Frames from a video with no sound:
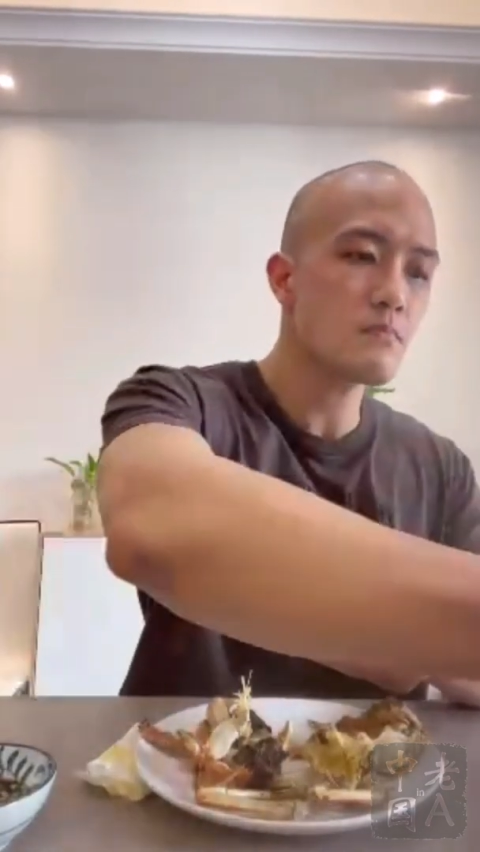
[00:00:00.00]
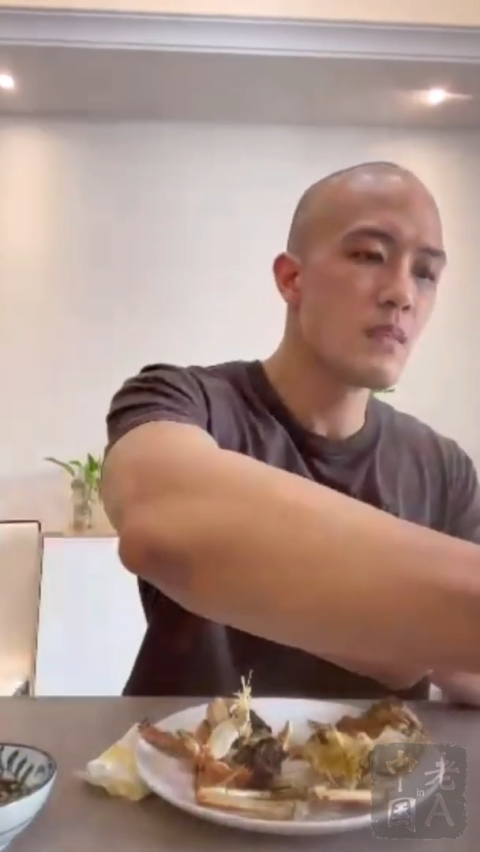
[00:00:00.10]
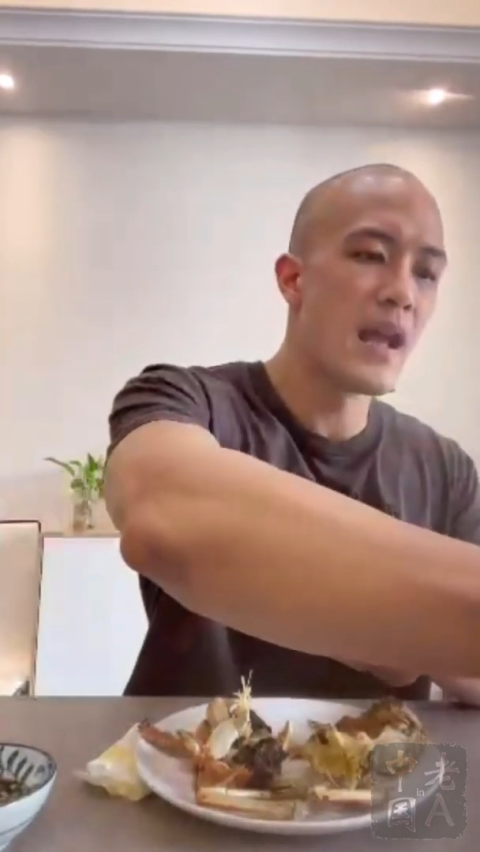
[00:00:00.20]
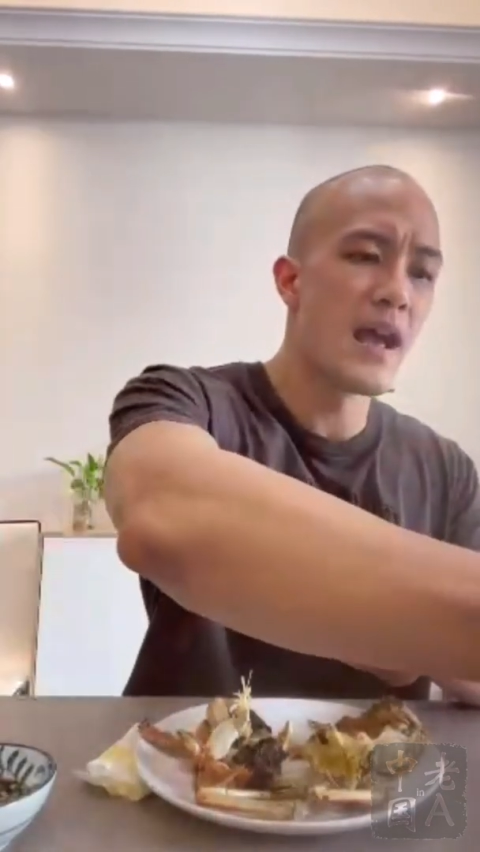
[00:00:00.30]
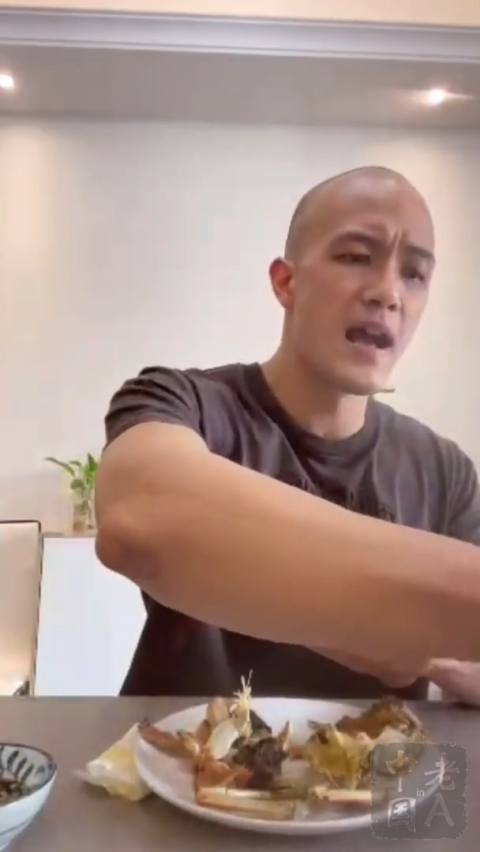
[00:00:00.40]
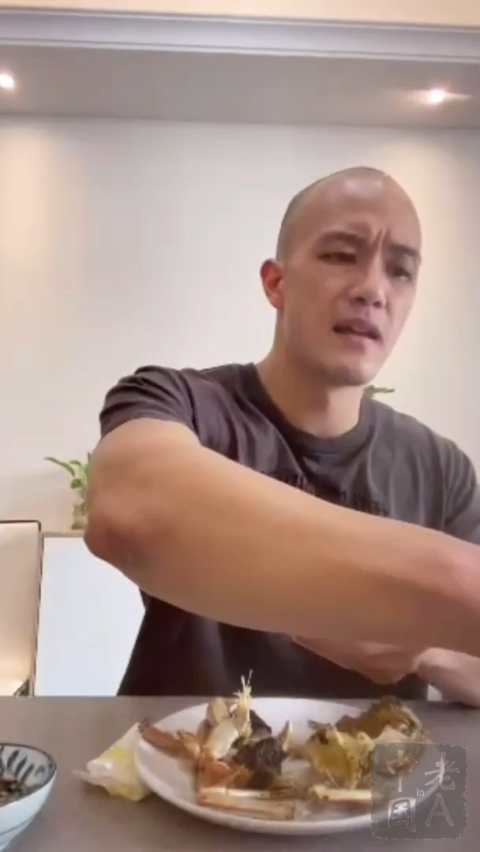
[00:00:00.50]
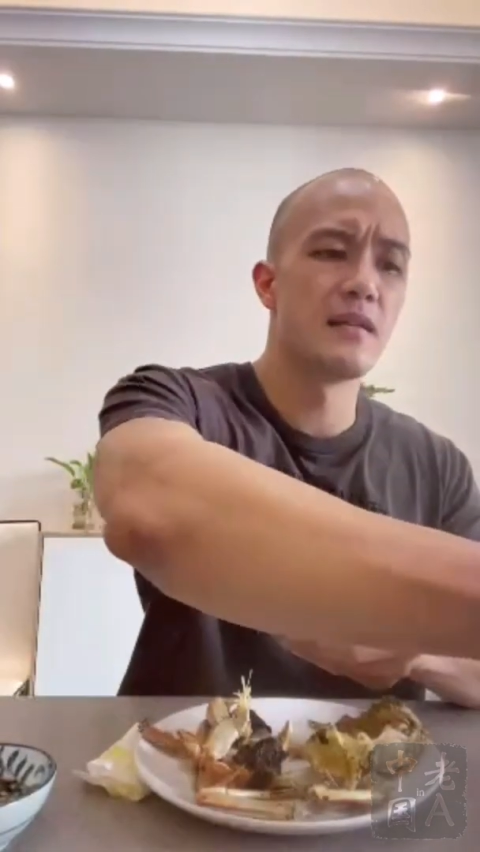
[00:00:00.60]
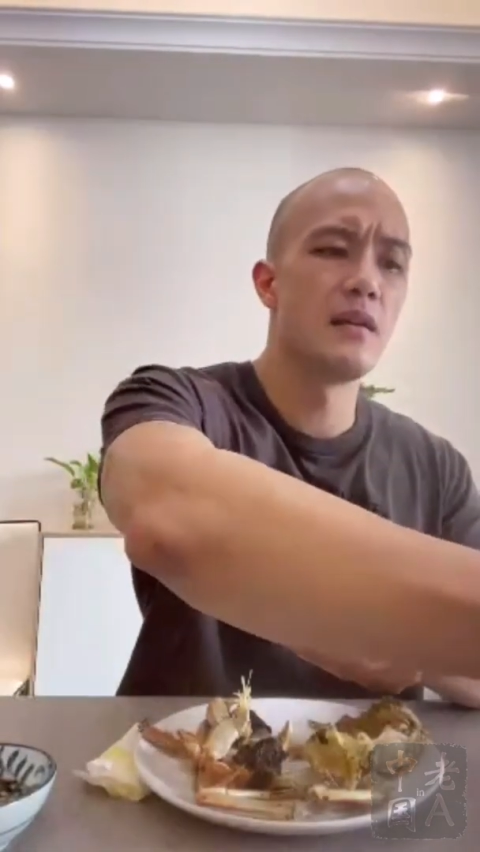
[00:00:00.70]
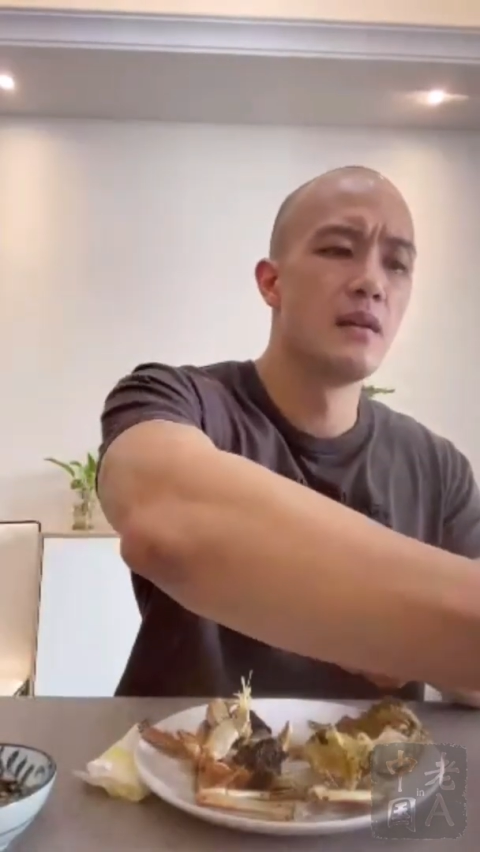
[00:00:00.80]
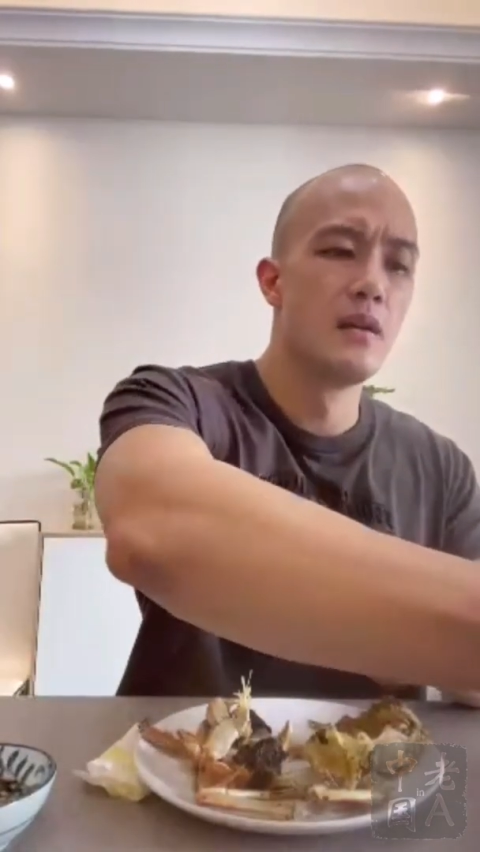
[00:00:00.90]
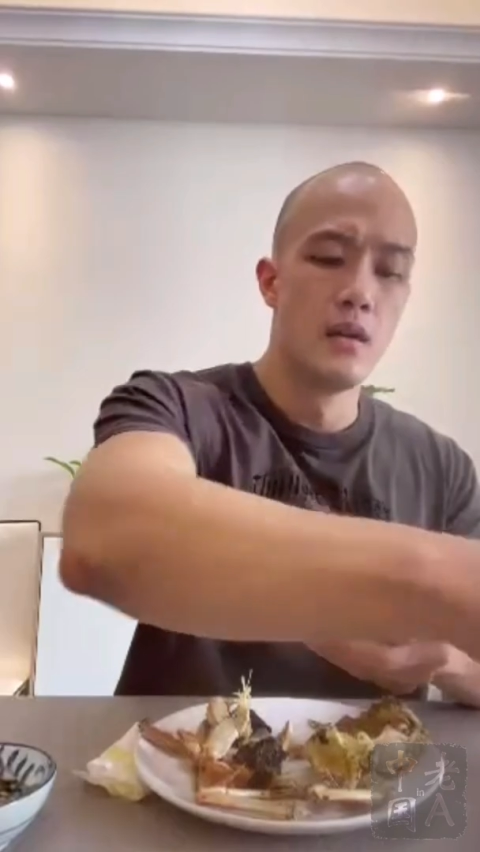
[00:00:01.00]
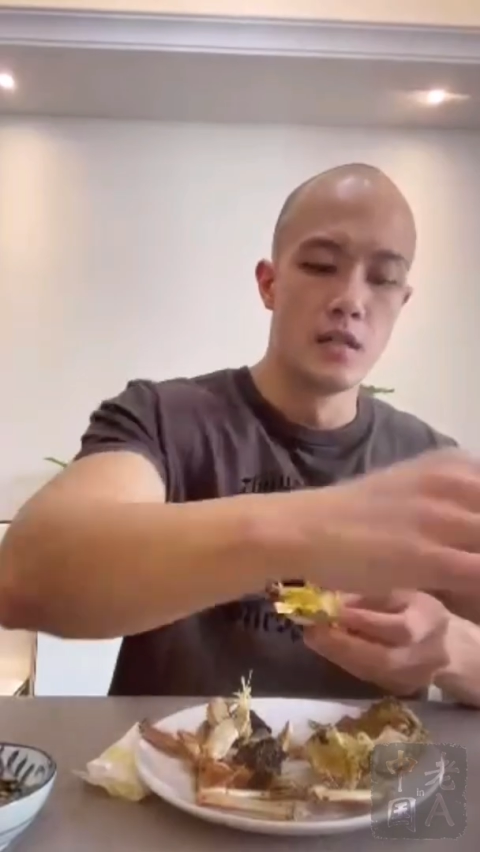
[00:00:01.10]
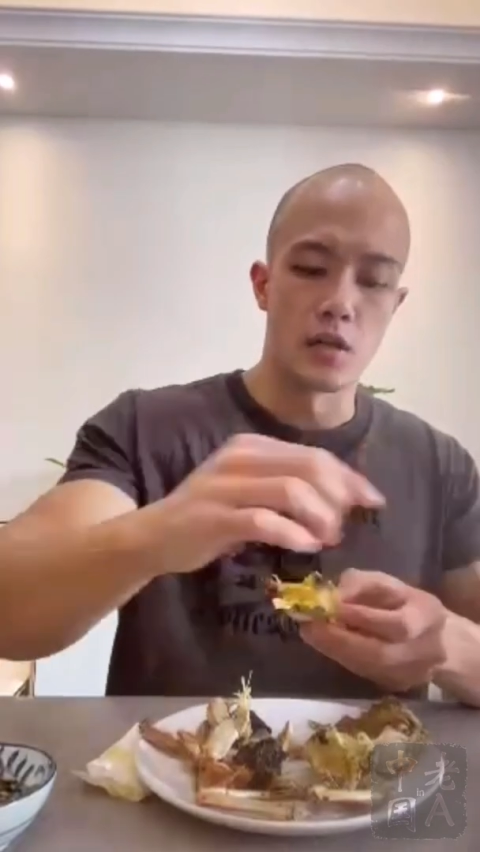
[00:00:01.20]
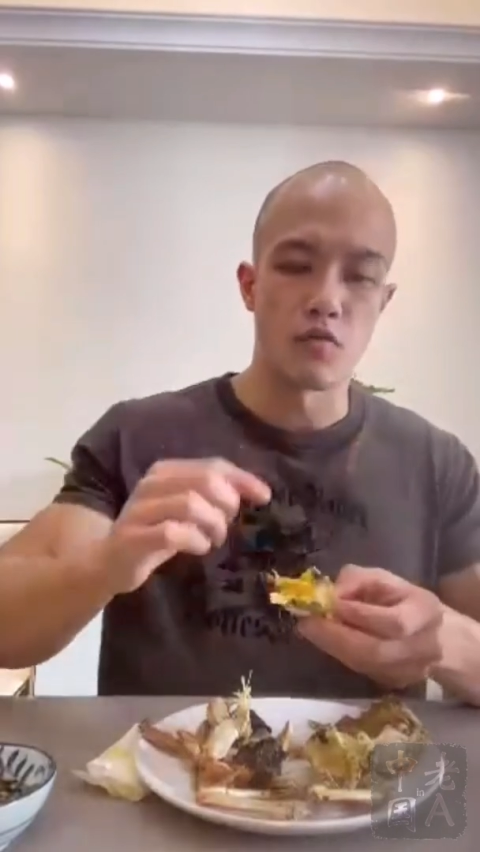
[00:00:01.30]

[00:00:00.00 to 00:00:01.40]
and the